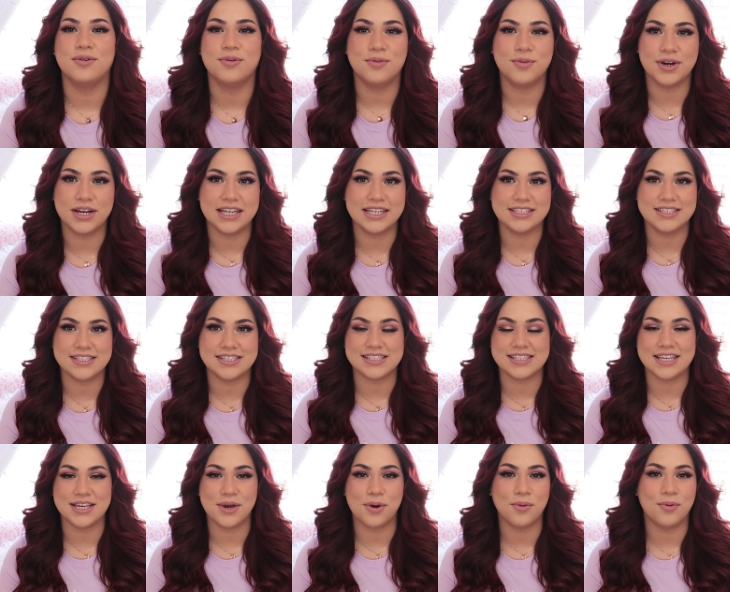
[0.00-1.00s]
wanting to
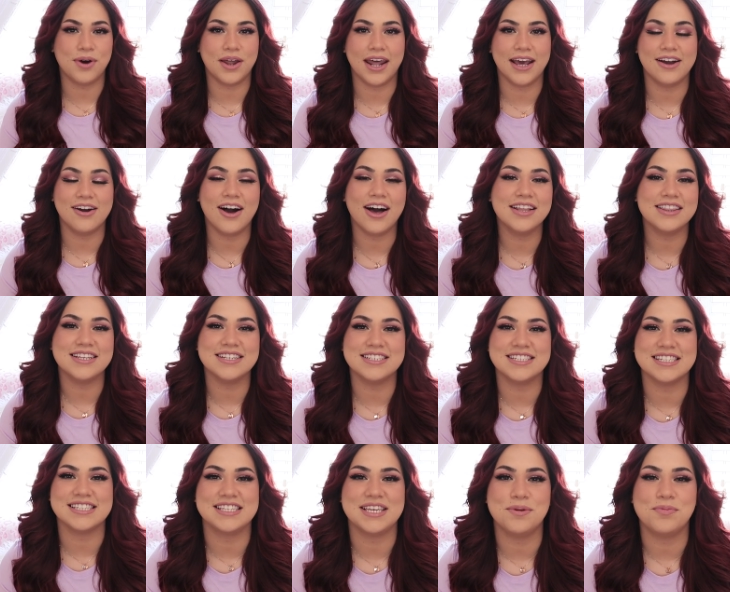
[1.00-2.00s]
see what I got,
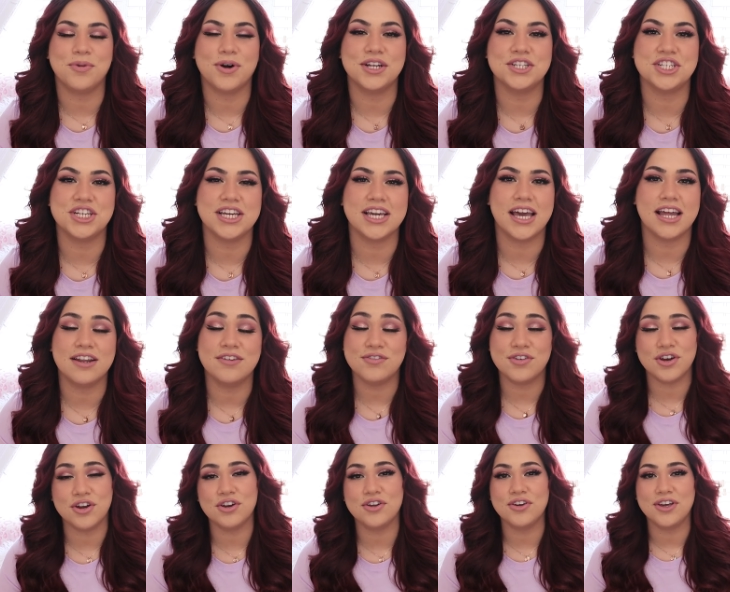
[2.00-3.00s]
then just keep watching. And
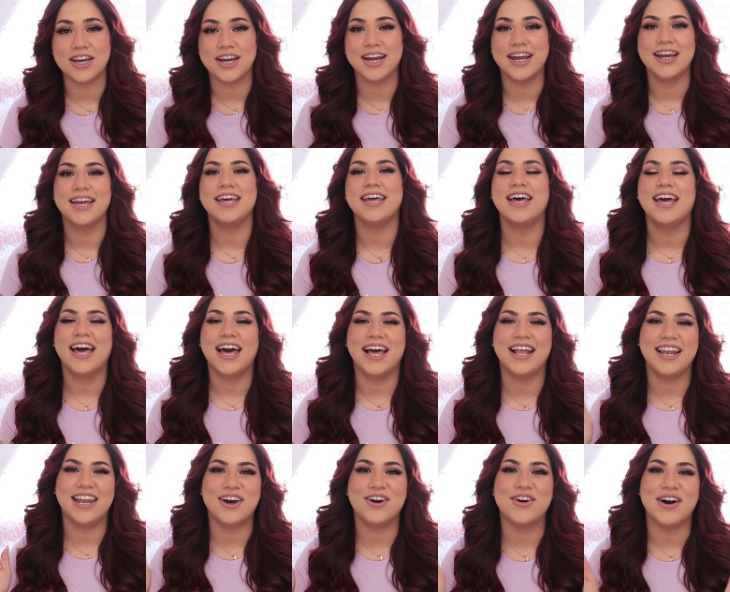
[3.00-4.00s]
if you're new here,
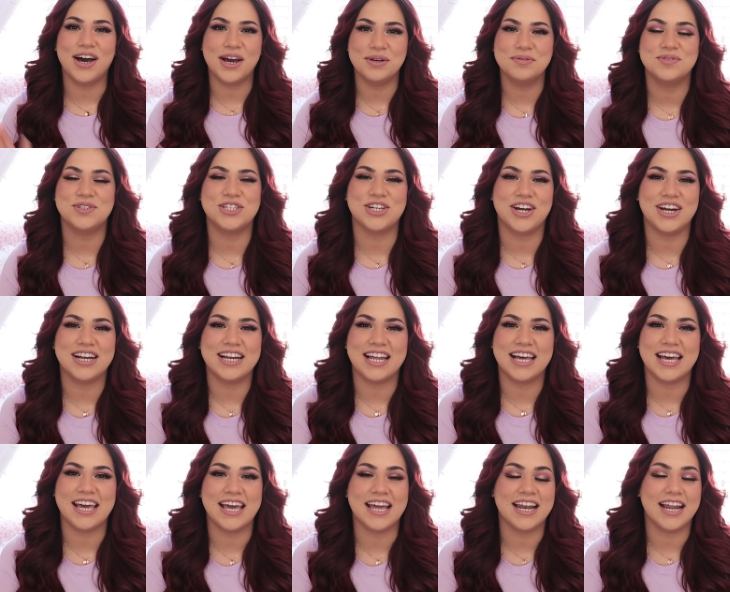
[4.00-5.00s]
hello, I'm
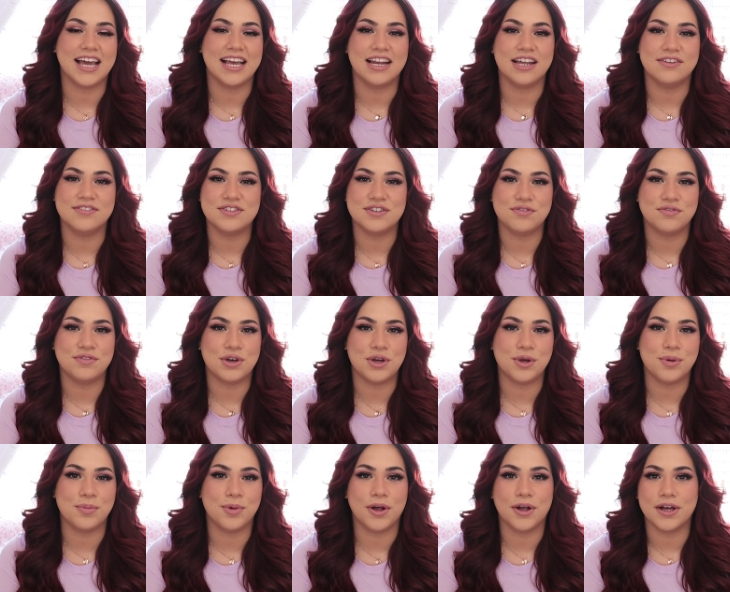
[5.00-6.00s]
Sharla, and I love to
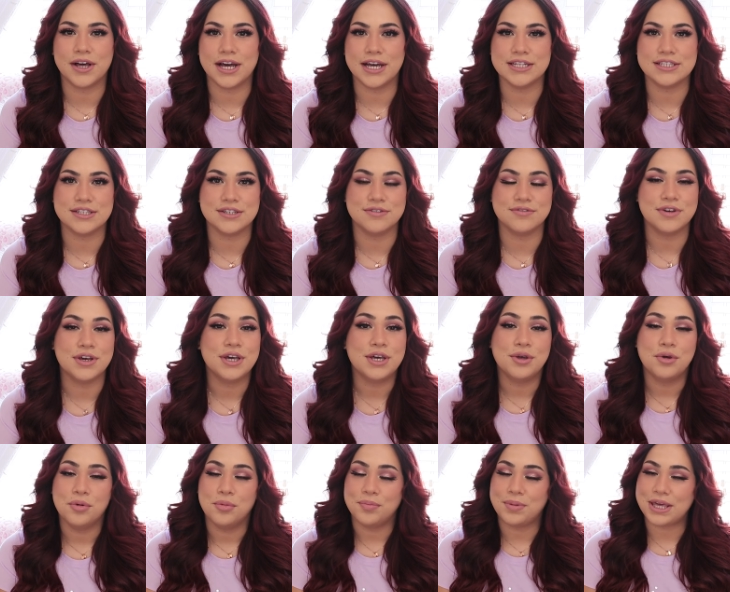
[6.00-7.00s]
film all kinds of
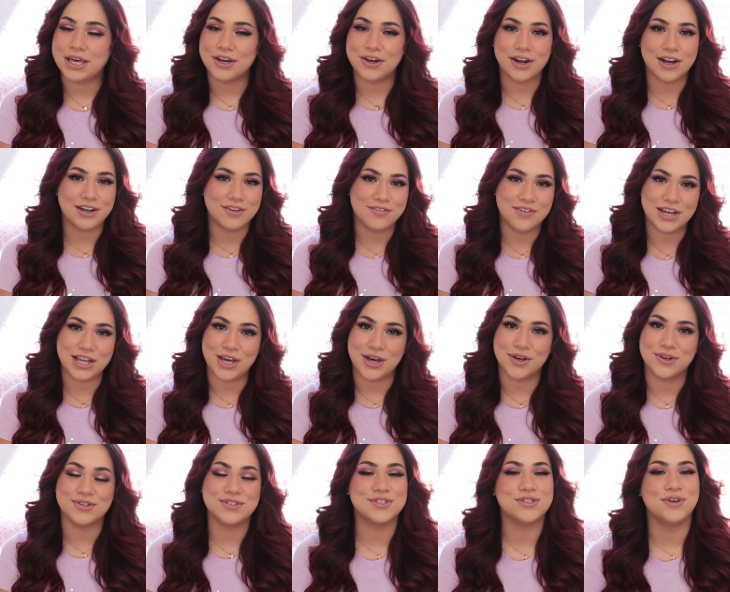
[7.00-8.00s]
pink girly
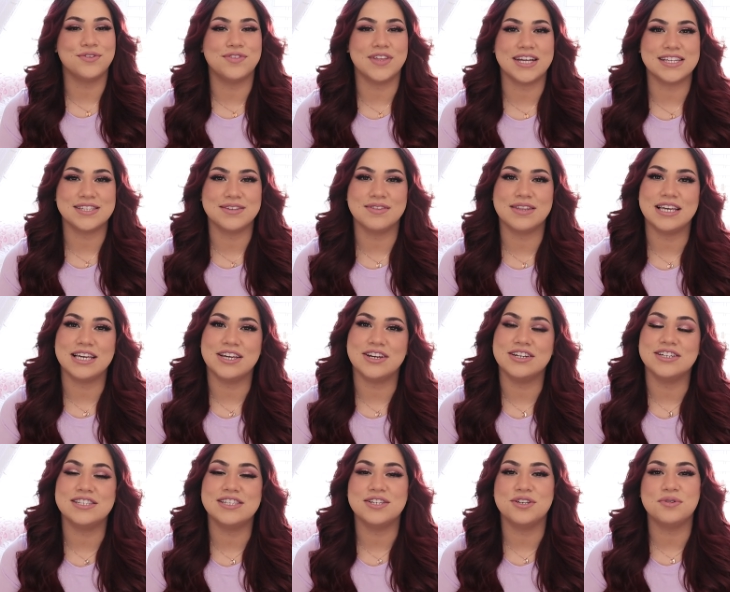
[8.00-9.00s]
videos so if that's something
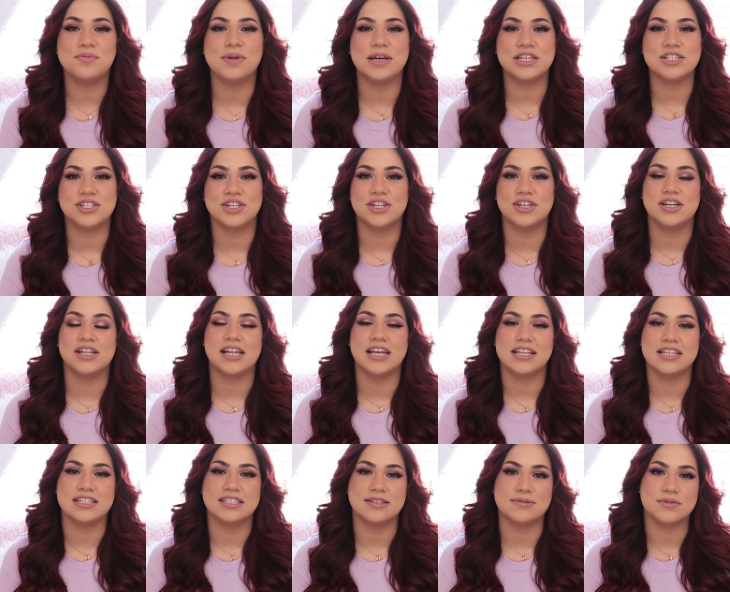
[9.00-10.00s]
you're into make sure you
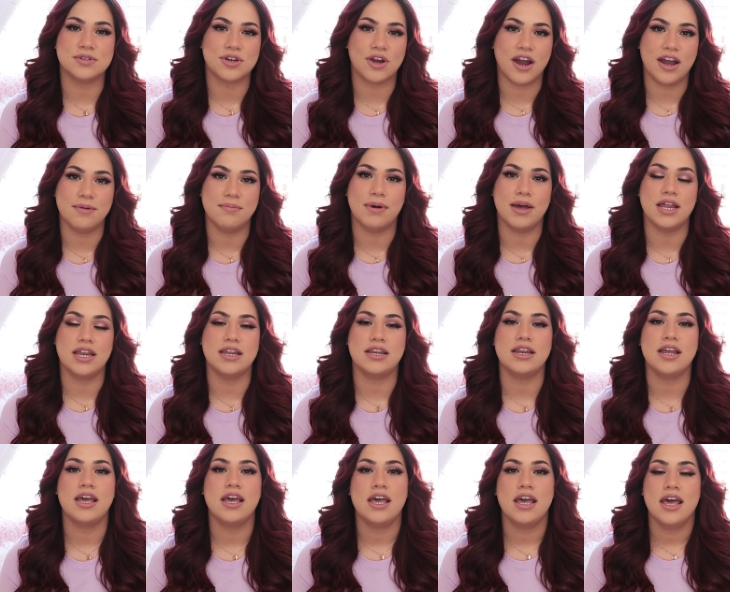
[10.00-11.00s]
click the subscribe
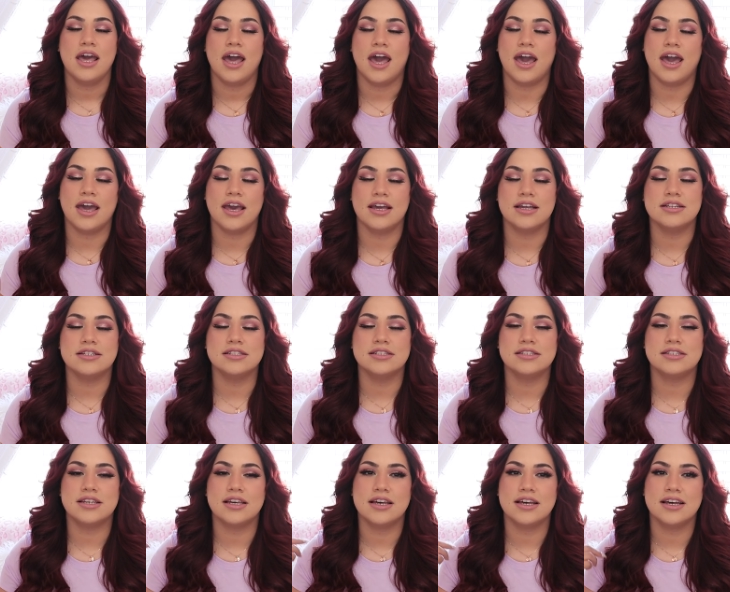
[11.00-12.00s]
button
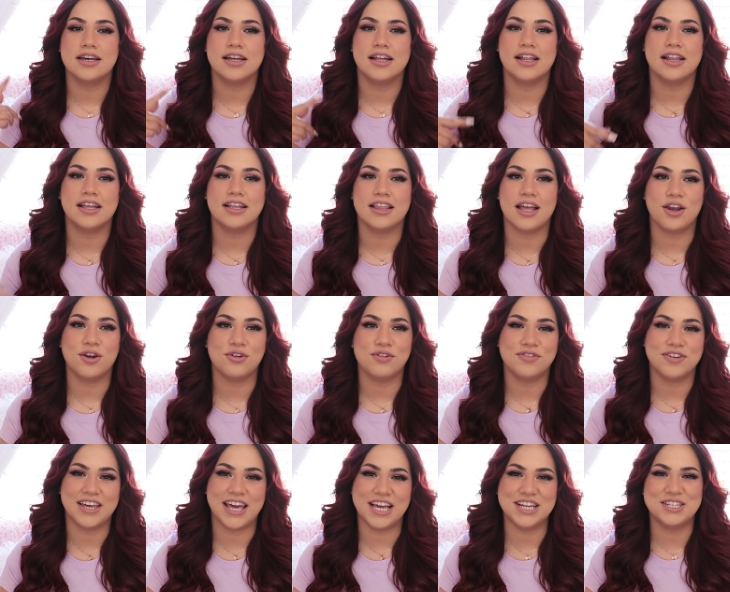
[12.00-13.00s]
and click that
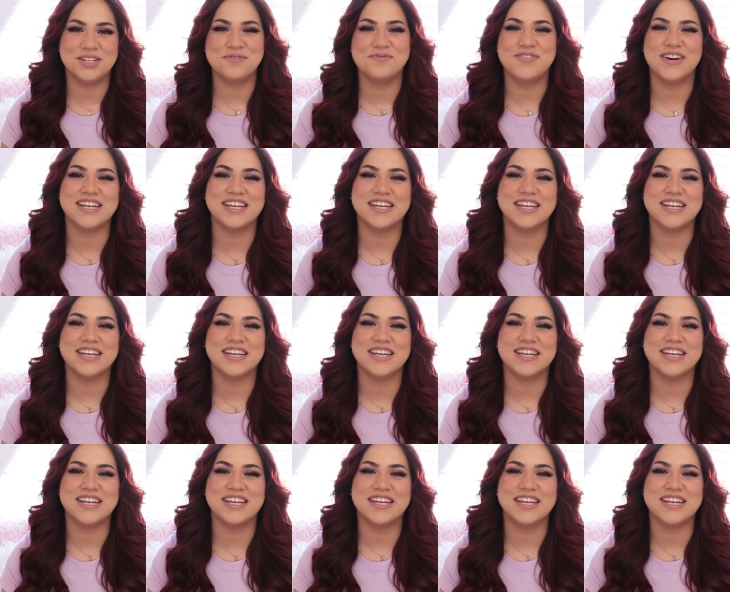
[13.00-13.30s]
notification